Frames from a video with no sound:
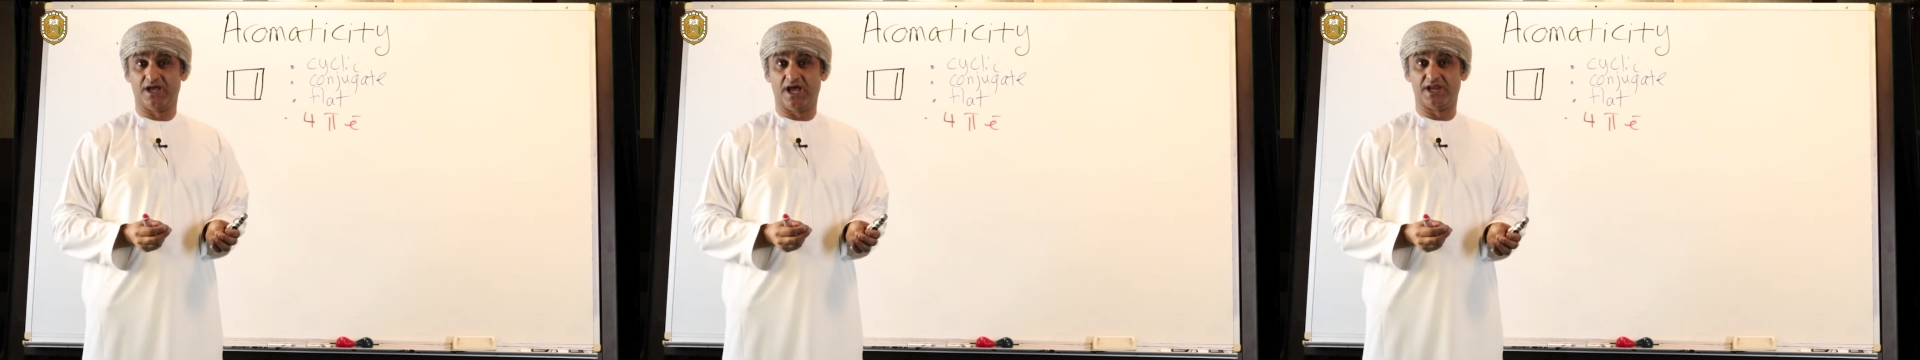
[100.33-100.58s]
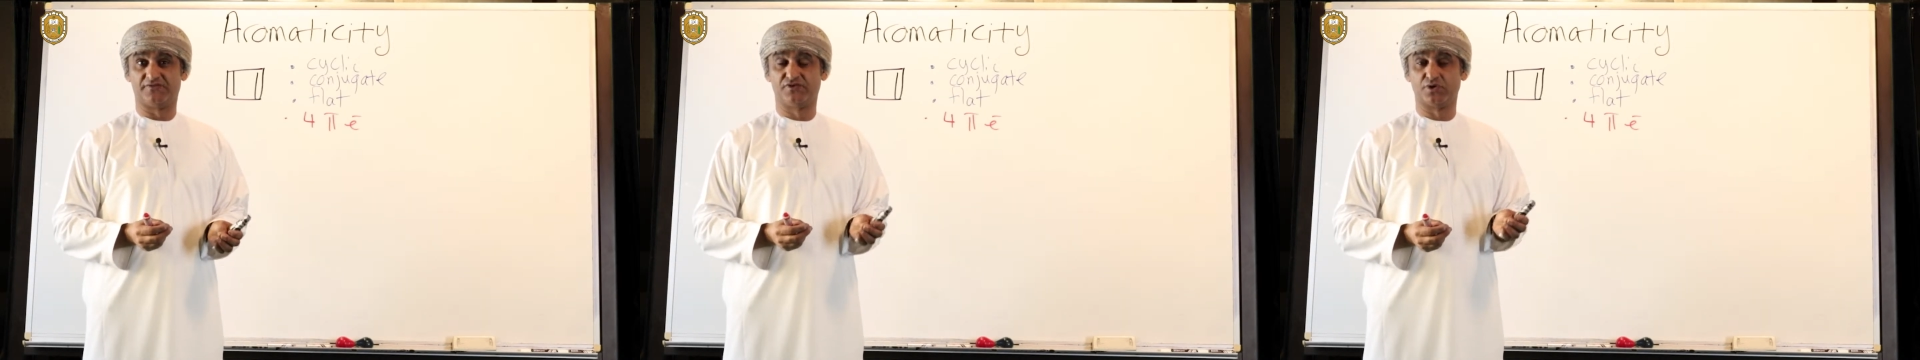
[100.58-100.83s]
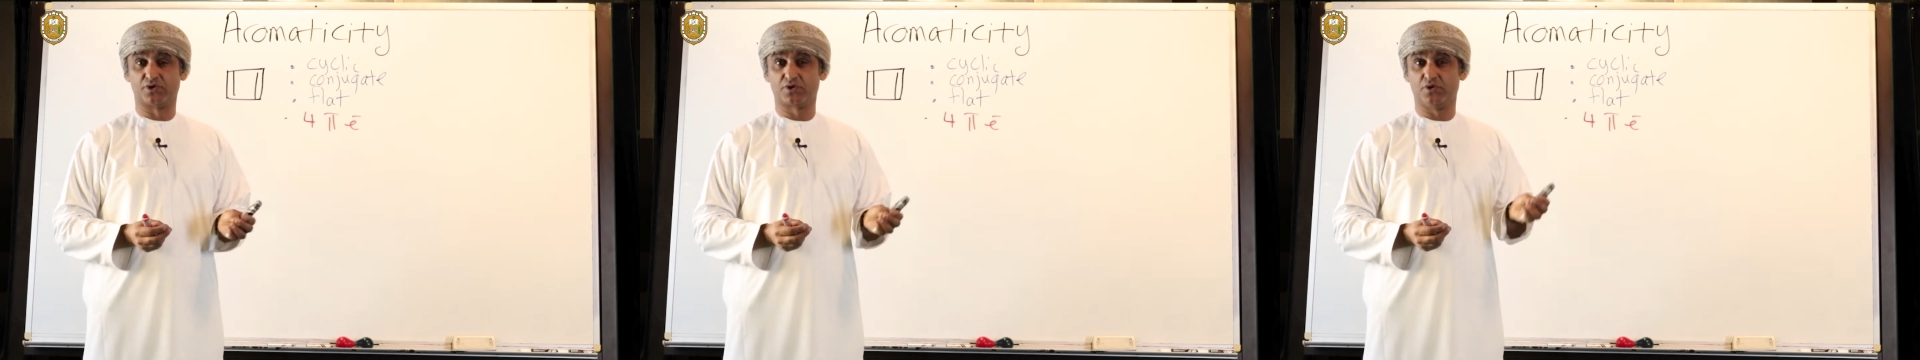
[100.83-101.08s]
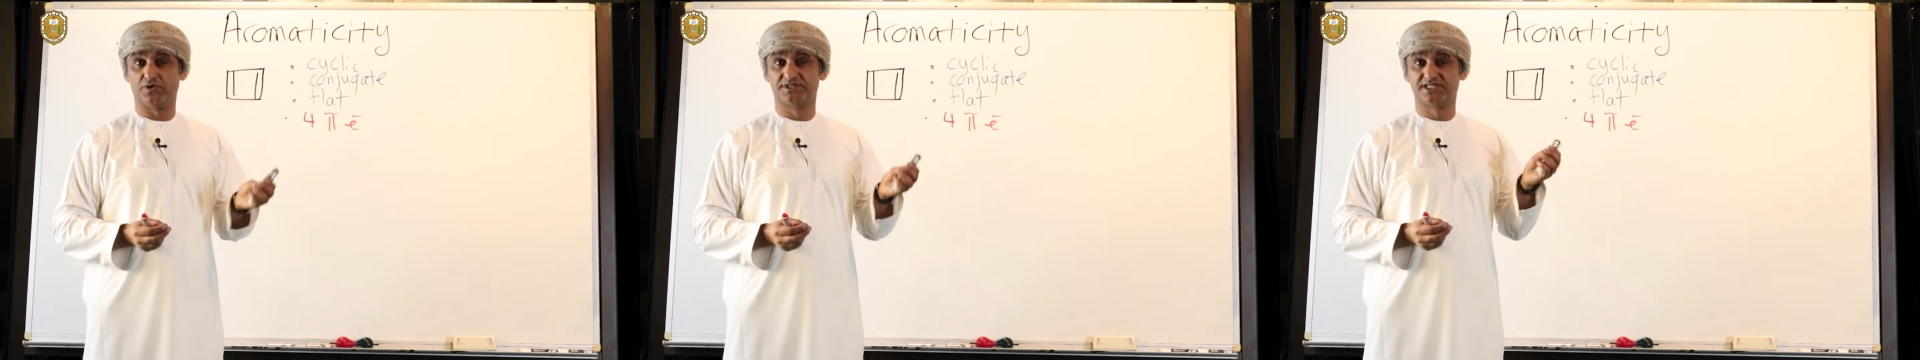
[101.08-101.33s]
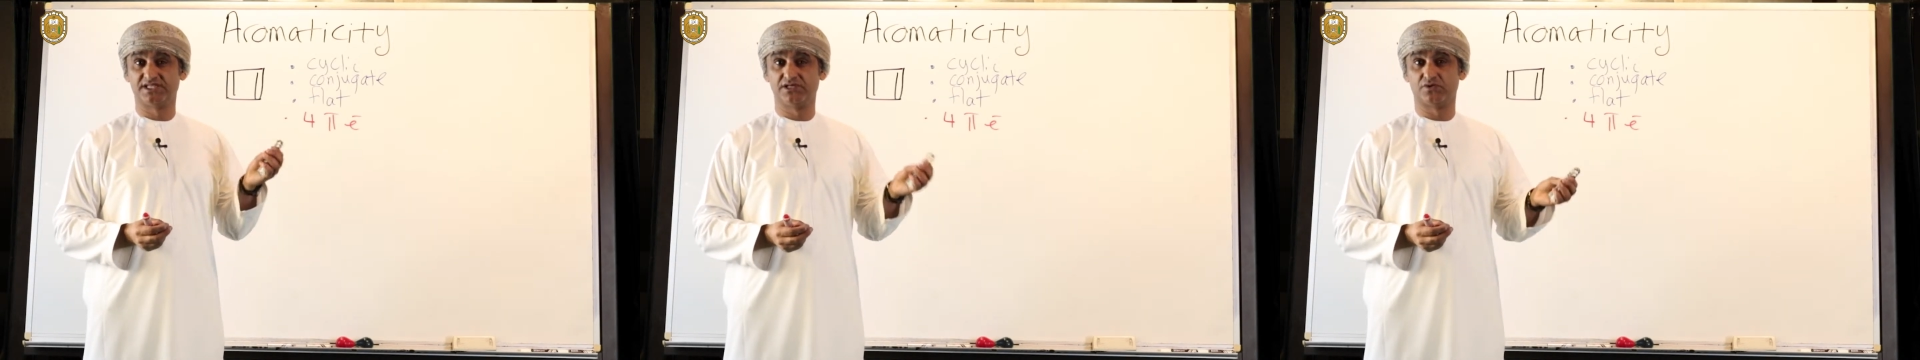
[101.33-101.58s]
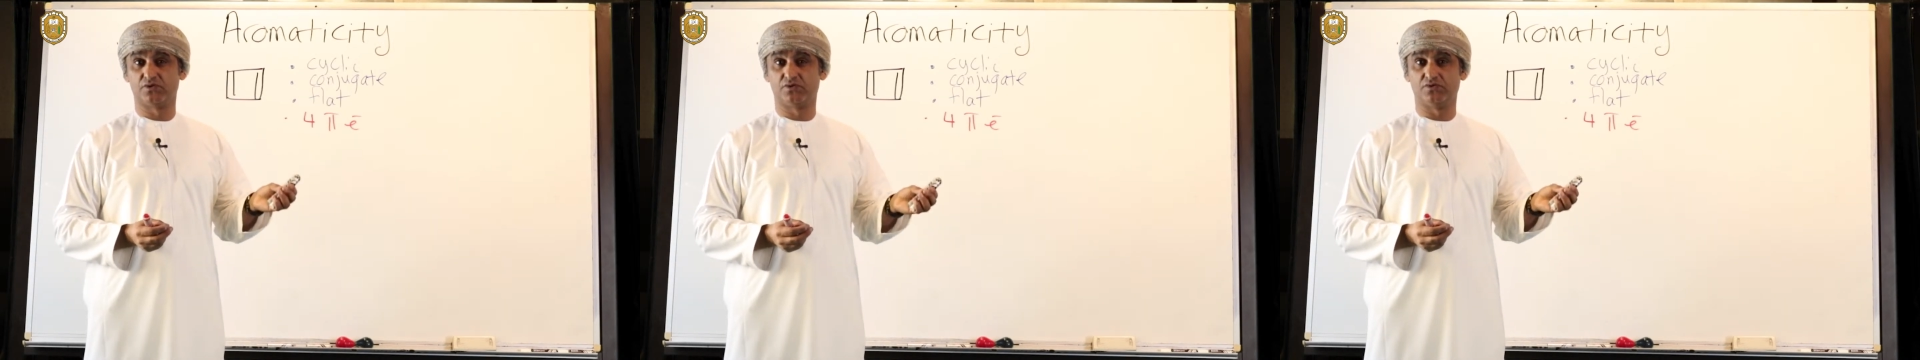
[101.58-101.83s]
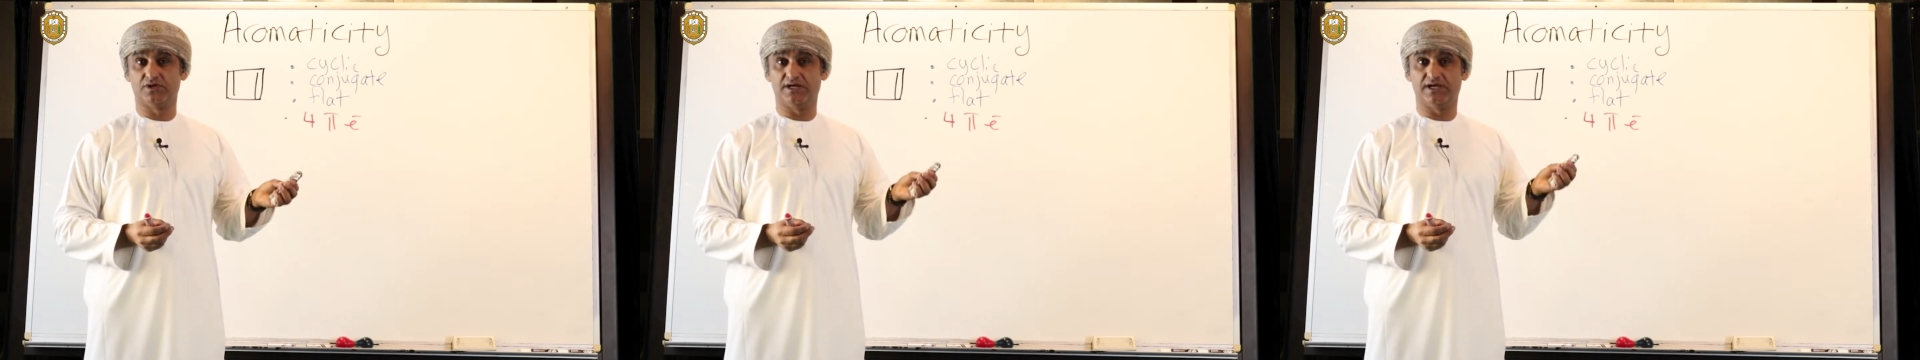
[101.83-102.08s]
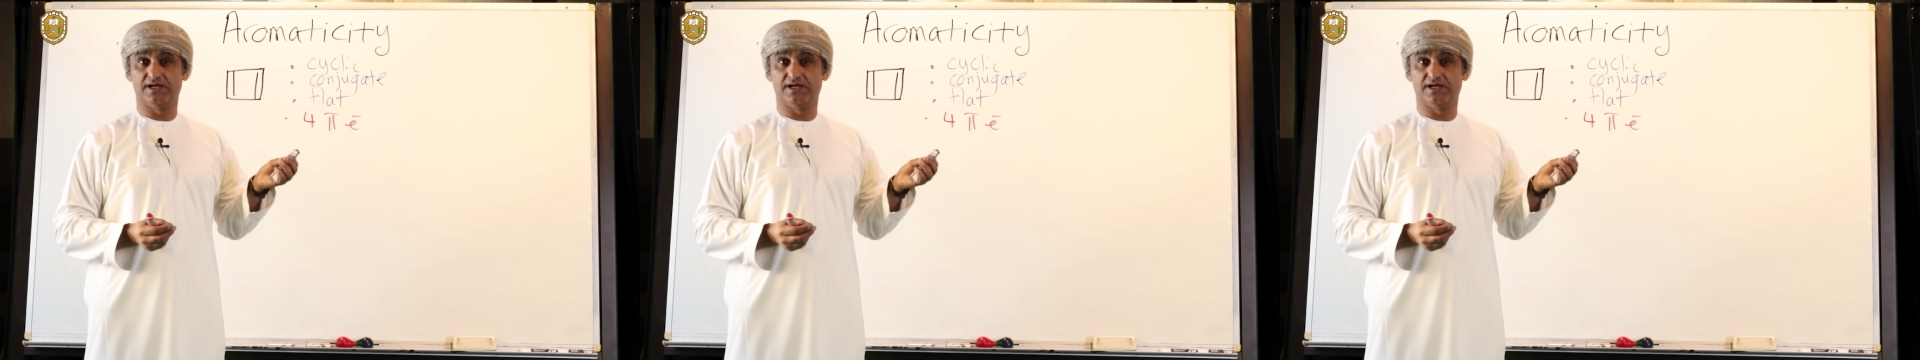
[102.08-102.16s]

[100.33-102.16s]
And if you recall, 0,